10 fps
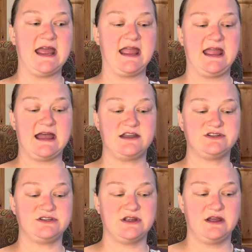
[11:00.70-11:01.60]
and
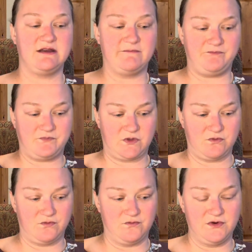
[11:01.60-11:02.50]

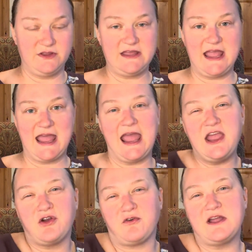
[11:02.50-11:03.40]
really
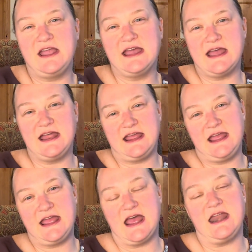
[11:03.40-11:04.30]
anchoring it
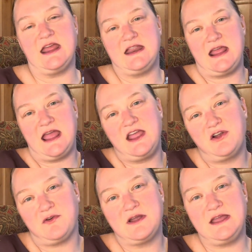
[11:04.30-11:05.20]
in and
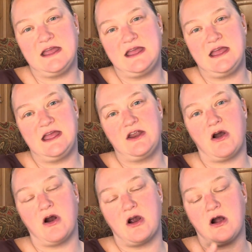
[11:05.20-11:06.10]
anchoring in
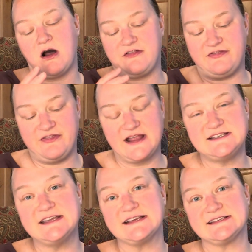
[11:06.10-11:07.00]
our
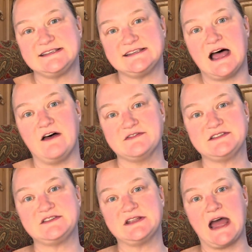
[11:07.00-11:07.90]
authentic self
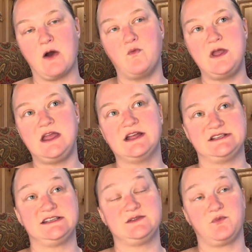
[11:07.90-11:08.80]
so that we can
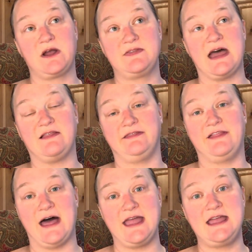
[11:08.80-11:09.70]
spread that
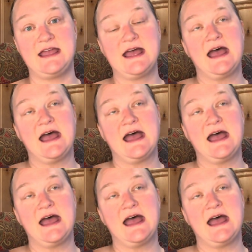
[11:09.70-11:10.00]
light